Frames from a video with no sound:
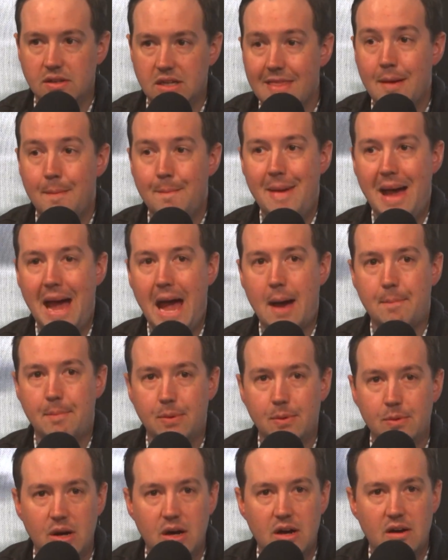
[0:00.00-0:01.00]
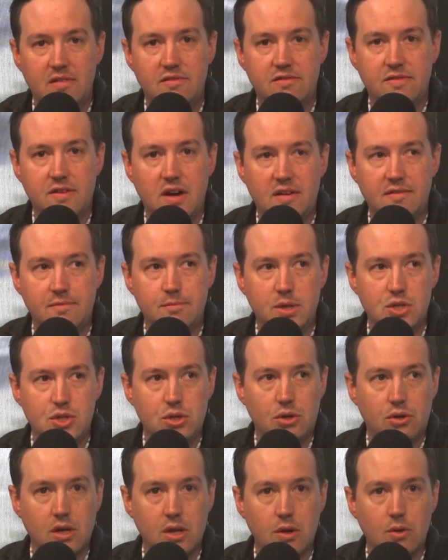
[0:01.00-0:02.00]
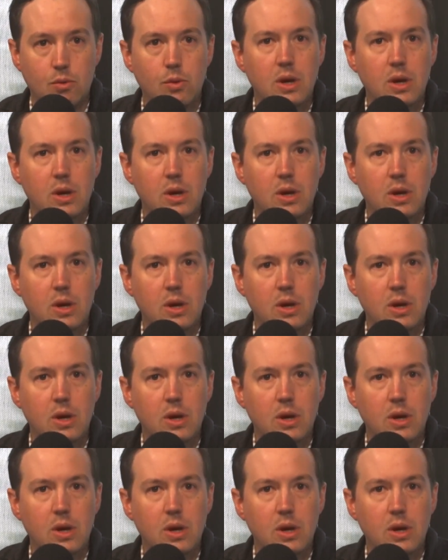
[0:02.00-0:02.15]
on the map of maturity.